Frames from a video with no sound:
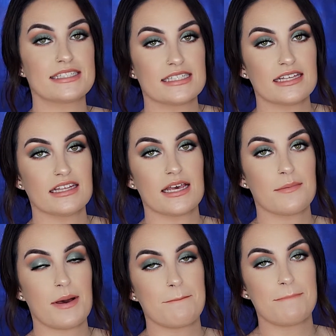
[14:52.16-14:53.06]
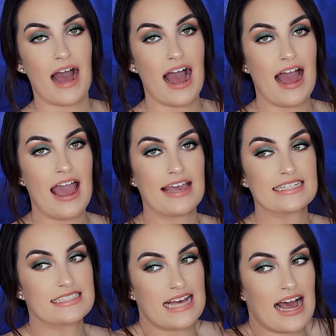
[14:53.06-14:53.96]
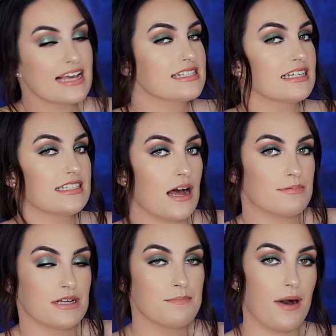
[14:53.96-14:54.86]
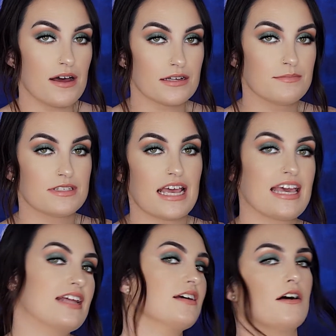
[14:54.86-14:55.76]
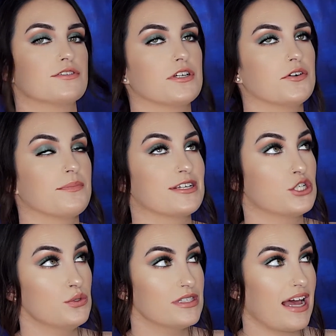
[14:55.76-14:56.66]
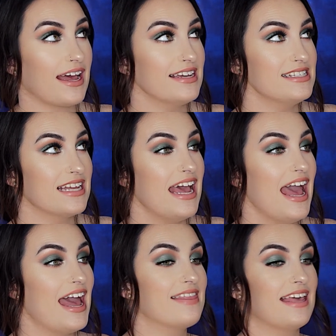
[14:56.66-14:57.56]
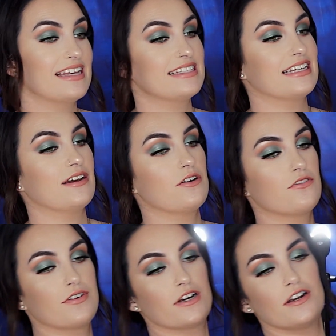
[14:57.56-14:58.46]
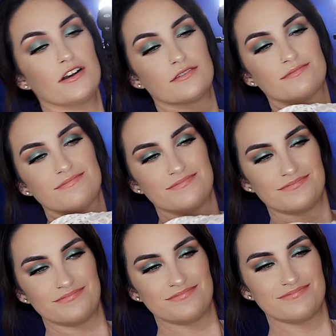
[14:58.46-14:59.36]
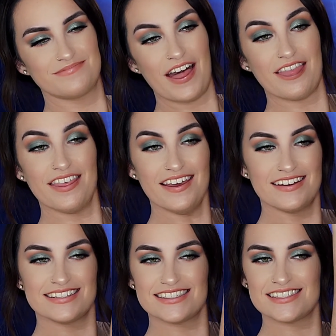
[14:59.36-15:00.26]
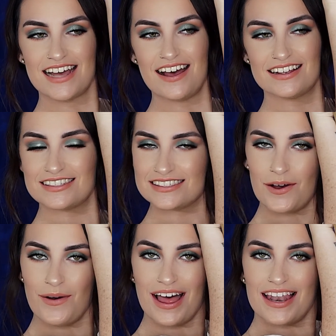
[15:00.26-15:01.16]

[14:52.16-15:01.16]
did send them my size in tops and bottoms and also my shoe size, and they sent over this. So